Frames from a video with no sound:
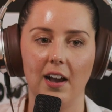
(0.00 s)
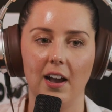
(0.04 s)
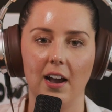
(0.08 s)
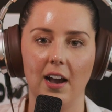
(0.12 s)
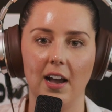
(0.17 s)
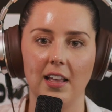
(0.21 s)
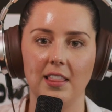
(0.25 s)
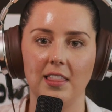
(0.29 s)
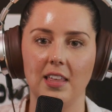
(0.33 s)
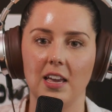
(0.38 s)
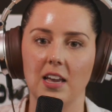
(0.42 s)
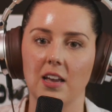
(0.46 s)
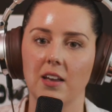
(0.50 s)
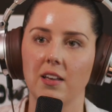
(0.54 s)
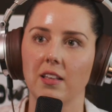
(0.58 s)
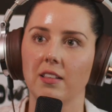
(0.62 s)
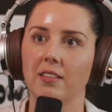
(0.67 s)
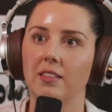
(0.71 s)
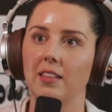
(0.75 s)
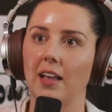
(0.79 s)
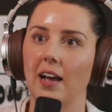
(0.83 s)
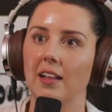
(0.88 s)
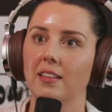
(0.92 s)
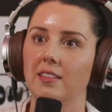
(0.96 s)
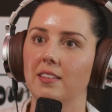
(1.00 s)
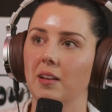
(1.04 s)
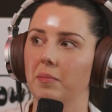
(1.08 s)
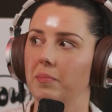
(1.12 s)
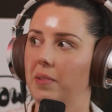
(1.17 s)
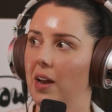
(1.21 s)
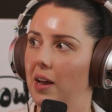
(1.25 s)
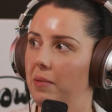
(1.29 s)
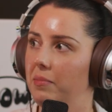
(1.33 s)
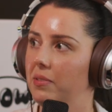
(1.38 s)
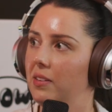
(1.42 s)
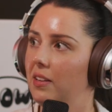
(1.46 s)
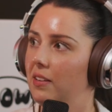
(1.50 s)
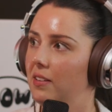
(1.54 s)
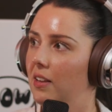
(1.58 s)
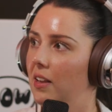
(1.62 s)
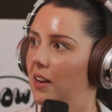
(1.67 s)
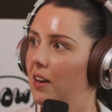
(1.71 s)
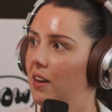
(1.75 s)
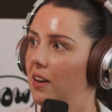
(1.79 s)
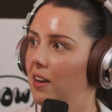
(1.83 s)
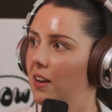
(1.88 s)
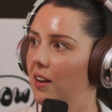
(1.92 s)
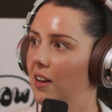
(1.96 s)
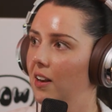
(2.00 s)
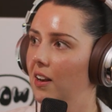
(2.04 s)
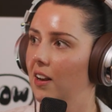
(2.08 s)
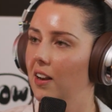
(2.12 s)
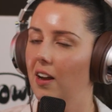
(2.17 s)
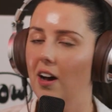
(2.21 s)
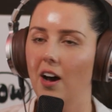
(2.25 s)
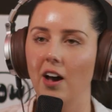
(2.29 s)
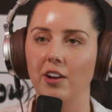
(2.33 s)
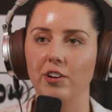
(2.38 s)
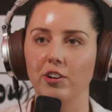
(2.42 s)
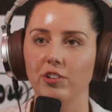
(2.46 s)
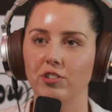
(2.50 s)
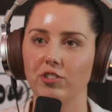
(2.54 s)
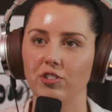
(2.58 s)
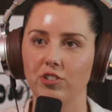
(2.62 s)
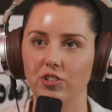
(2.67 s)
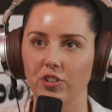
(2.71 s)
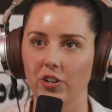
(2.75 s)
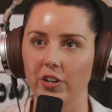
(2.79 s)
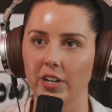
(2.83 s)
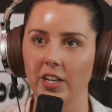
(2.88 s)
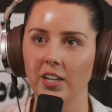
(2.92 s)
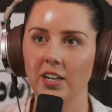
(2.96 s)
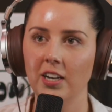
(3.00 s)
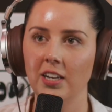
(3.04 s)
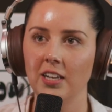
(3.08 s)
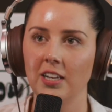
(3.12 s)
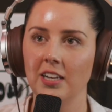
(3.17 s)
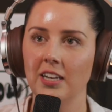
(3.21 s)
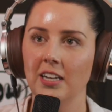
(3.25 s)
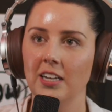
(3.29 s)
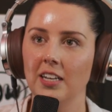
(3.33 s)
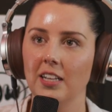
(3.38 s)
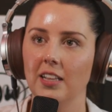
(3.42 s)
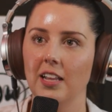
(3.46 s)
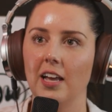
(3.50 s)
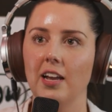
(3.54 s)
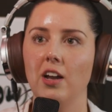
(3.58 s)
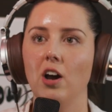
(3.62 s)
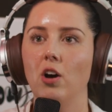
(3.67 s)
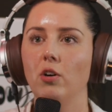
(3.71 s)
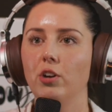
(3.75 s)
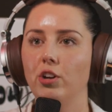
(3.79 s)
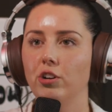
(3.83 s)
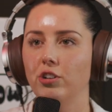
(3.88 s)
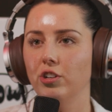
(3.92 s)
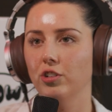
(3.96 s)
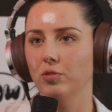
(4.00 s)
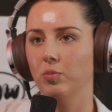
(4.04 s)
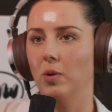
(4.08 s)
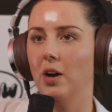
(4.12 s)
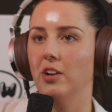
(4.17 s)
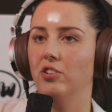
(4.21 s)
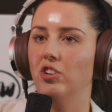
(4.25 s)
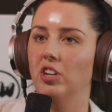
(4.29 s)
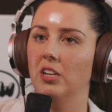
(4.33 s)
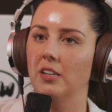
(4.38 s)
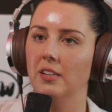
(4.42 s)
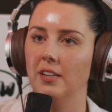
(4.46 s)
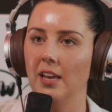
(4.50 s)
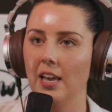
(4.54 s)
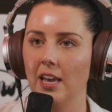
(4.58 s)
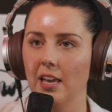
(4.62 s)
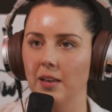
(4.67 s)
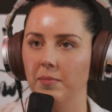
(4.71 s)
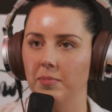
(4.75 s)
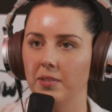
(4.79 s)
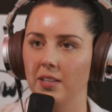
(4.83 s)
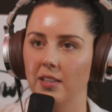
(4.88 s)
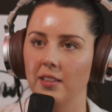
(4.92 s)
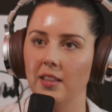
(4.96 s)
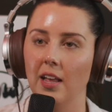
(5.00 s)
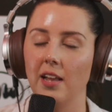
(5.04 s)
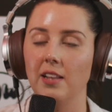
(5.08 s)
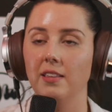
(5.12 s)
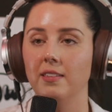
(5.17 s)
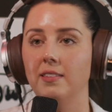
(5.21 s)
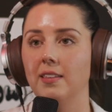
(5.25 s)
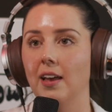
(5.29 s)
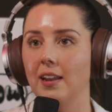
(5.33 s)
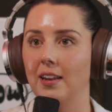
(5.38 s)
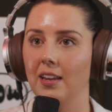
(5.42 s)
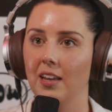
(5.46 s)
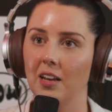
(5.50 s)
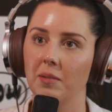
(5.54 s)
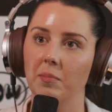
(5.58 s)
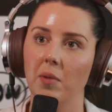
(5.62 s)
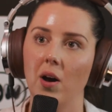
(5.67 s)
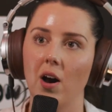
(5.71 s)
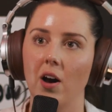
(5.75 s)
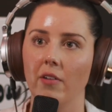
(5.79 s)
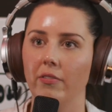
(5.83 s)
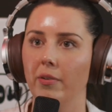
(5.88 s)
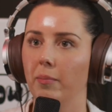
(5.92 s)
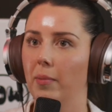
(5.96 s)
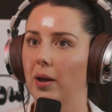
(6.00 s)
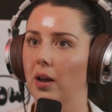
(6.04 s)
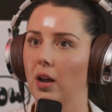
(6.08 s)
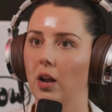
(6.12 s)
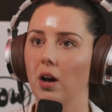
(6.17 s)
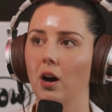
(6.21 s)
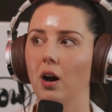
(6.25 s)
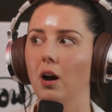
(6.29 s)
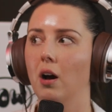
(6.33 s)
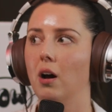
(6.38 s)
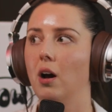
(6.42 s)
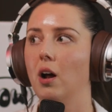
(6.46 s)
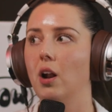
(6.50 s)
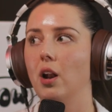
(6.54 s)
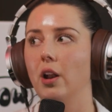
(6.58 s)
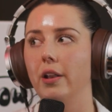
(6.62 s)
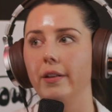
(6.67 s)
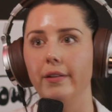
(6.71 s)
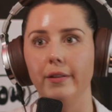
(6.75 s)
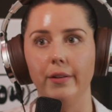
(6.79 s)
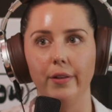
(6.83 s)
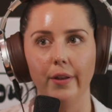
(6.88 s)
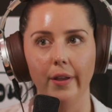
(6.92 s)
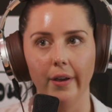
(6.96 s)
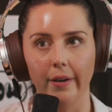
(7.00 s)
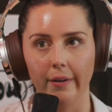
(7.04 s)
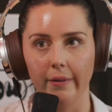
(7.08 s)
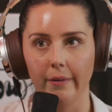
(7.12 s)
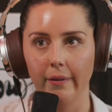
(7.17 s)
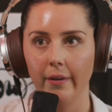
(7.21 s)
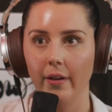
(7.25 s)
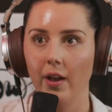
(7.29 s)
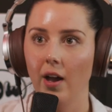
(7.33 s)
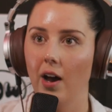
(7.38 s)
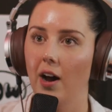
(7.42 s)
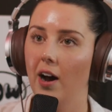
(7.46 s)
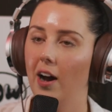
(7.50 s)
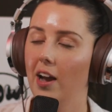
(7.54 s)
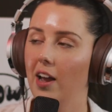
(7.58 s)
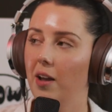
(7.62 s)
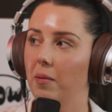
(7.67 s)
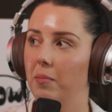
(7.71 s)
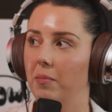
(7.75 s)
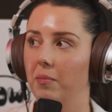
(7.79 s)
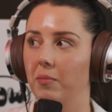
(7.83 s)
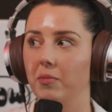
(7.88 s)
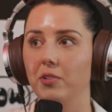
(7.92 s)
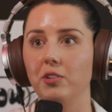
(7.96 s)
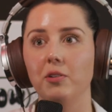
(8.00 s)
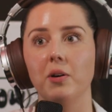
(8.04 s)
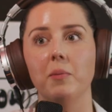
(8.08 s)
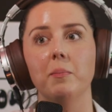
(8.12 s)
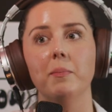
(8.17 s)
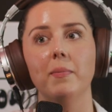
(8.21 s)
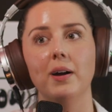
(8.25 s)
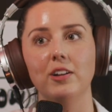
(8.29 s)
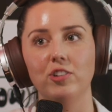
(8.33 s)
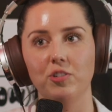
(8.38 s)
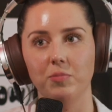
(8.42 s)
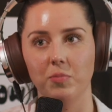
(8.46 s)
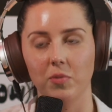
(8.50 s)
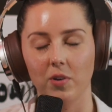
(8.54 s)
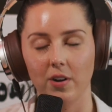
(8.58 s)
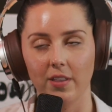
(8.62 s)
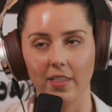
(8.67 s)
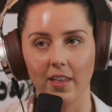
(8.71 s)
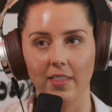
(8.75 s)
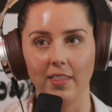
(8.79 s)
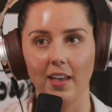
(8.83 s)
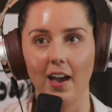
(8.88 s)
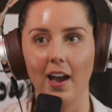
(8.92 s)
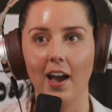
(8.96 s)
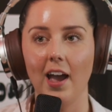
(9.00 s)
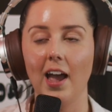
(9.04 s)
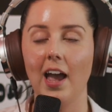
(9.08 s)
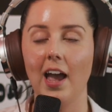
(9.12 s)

I think that sometimes isn't understood. Like, oh, you're just watching tapes and then sending them off. I'm like, no, I am doing much more than that.